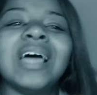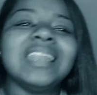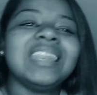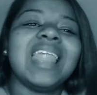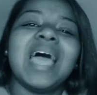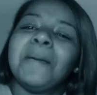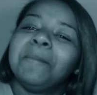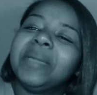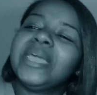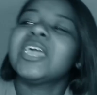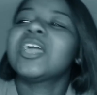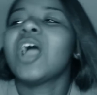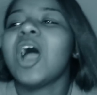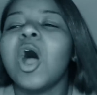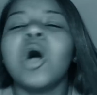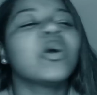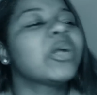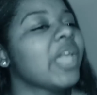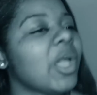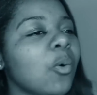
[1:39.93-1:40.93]
Let me
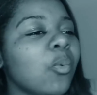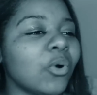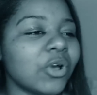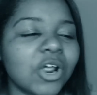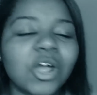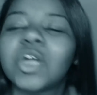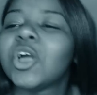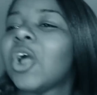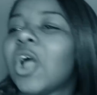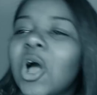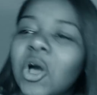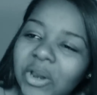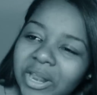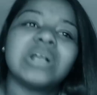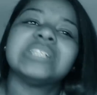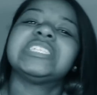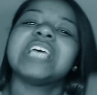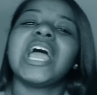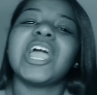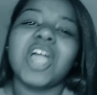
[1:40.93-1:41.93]
go get with a girl
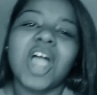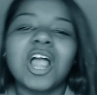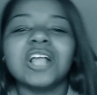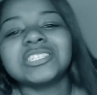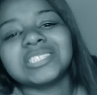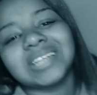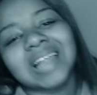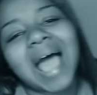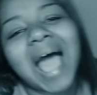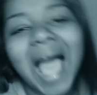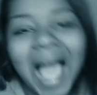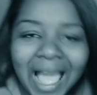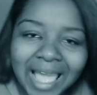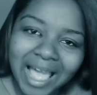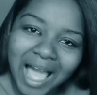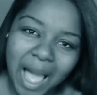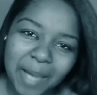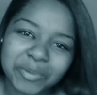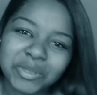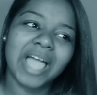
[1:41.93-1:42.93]
and take her to the
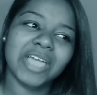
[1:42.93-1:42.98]
IHOP.